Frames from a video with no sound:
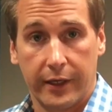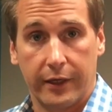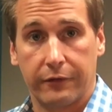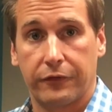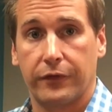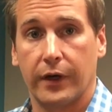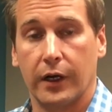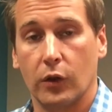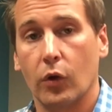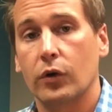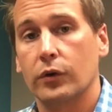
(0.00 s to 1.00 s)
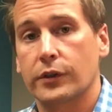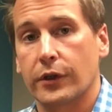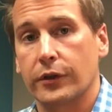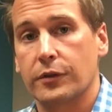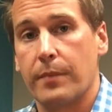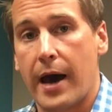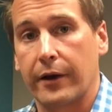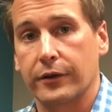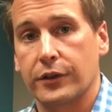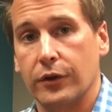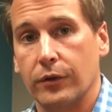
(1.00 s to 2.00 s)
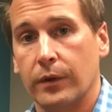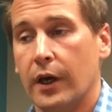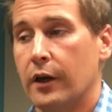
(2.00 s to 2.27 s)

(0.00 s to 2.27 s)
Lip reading: if a local search matters to you.